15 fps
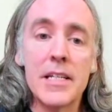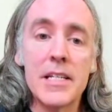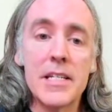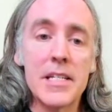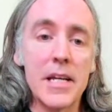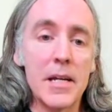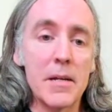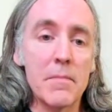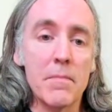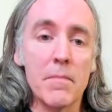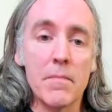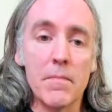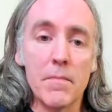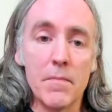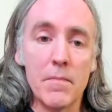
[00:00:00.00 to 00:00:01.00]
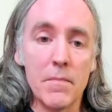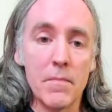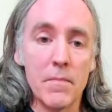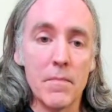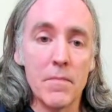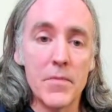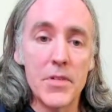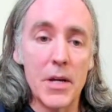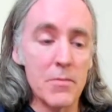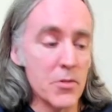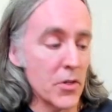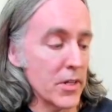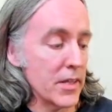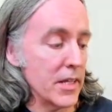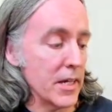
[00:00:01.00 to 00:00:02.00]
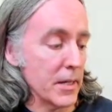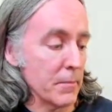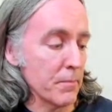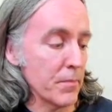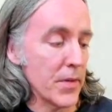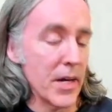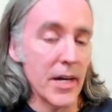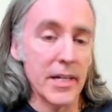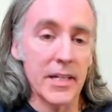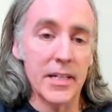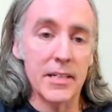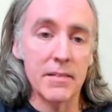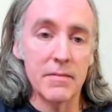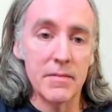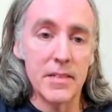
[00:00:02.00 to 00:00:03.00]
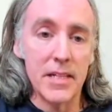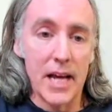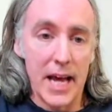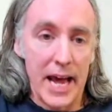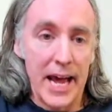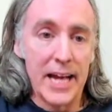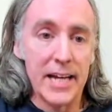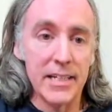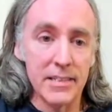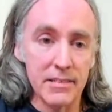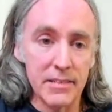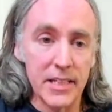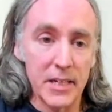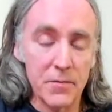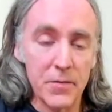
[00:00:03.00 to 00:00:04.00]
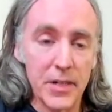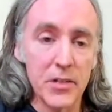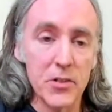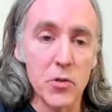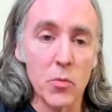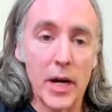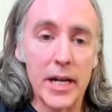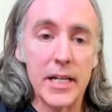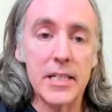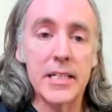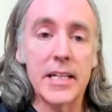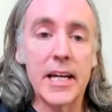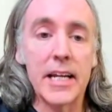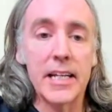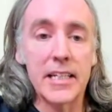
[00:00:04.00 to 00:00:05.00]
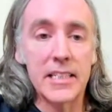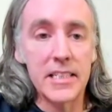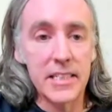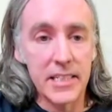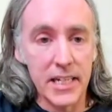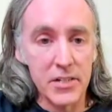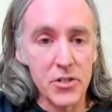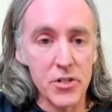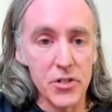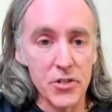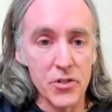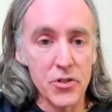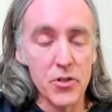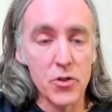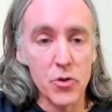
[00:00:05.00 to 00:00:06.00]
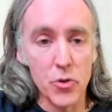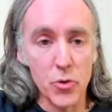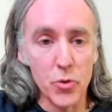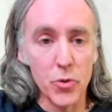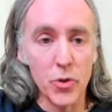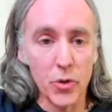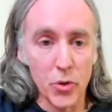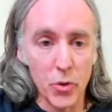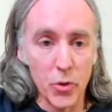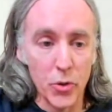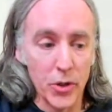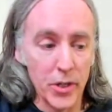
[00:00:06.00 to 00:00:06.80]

same sort of thing. I can add and take fingers away to get extensions to the chord.